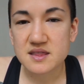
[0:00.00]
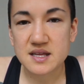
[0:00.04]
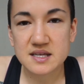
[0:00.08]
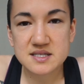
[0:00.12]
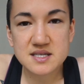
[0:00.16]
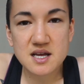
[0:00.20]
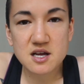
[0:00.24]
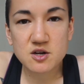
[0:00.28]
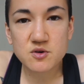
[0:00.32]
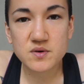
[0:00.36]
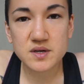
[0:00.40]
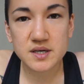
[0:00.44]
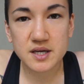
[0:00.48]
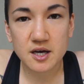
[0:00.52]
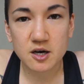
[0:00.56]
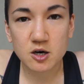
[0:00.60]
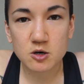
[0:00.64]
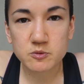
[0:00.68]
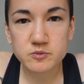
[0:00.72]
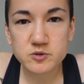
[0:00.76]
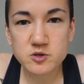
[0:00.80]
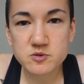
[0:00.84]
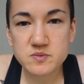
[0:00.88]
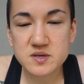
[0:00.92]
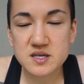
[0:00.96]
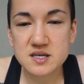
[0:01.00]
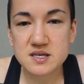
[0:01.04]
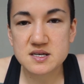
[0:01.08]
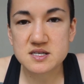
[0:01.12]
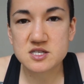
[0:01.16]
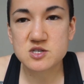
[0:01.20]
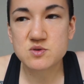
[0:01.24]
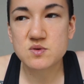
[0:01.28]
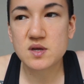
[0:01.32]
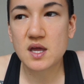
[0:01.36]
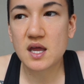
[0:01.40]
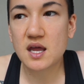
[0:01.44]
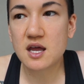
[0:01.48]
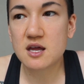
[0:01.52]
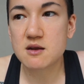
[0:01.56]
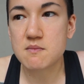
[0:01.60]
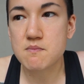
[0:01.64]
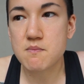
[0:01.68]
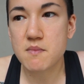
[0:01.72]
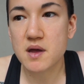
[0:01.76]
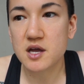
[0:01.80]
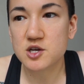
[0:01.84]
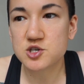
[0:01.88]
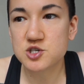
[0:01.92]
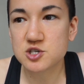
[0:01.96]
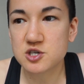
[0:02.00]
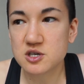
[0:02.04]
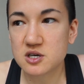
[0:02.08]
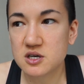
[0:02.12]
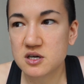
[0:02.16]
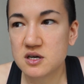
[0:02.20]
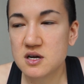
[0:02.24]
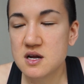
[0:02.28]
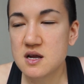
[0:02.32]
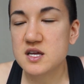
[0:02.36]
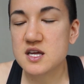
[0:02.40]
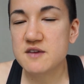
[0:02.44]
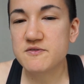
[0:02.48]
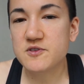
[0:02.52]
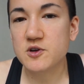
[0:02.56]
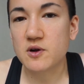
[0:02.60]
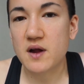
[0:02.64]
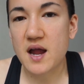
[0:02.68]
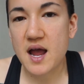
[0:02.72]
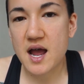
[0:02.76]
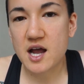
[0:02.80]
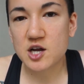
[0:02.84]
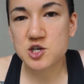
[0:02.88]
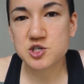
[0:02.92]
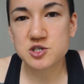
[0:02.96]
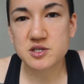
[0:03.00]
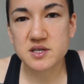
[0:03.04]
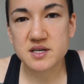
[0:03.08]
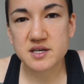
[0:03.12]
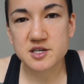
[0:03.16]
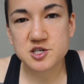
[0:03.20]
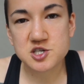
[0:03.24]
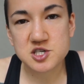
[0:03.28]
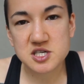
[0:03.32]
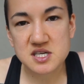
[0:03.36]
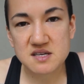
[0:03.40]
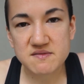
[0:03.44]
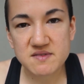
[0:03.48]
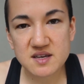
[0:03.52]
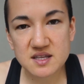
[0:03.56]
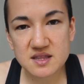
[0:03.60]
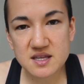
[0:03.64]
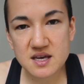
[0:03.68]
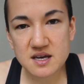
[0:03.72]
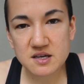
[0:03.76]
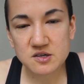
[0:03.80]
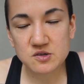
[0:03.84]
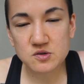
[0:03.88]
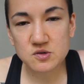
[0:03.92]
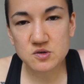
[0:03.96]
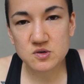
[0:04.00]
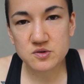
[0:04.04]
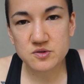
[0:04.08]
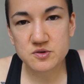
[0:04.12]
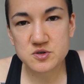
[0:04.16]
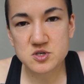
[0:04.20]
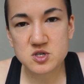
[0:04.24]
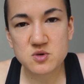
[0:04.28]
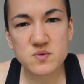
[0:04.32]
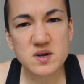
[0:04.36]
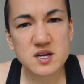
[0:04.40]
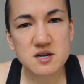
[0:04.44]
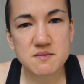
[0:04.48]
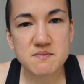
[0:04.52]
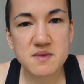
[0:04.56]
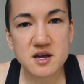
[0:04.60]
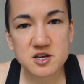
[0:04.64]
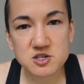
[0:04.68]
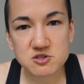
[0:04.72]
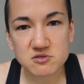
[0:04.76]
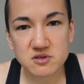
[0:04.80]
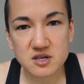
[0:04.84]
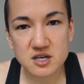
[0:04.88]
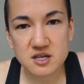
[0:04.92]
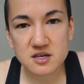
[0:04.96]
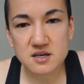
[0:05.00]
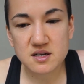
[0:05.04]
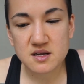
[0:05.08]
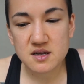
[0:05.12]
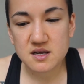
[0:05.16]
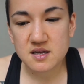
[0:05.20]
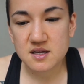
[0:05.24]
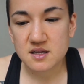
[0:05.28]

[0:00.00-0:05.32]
that's not going to help you because you can't measure if you're actually achieving that goal. There's no way to measure it.